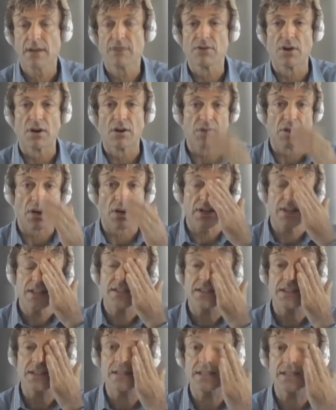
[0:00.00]
For
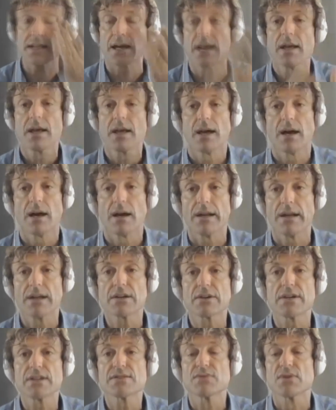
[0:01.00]
instance,
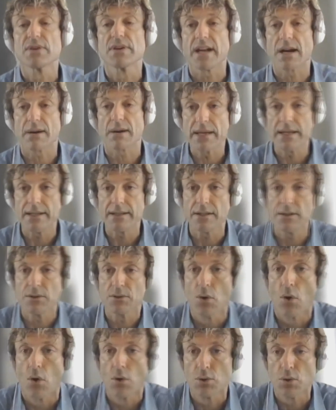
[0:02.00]
increased vulnerability
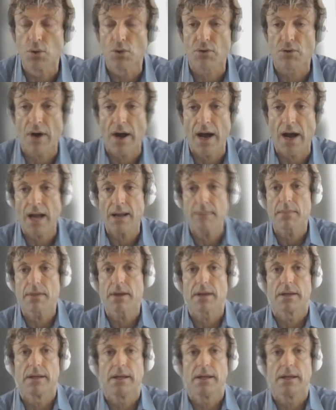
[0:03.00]
to crime